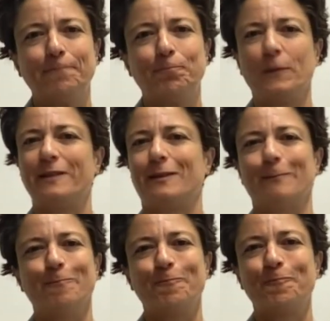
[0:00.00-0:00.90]
Listen,
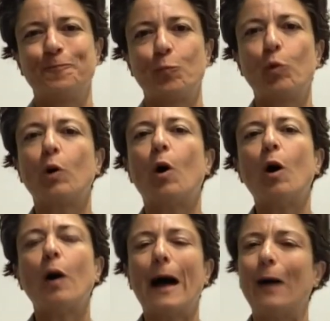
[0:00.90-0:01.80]
we're
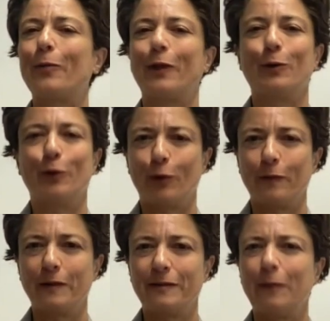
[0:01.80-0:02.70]
all out there
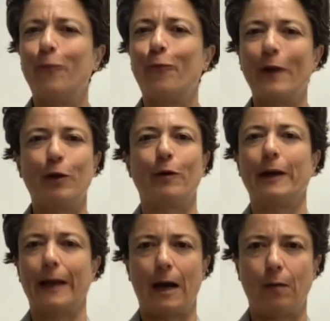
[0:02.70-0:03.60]
nervous and figuring
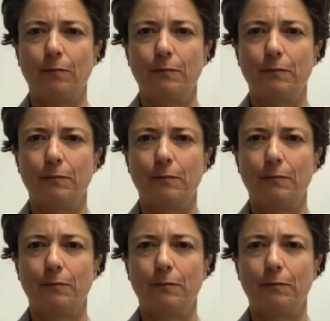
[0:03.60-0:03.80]
it out.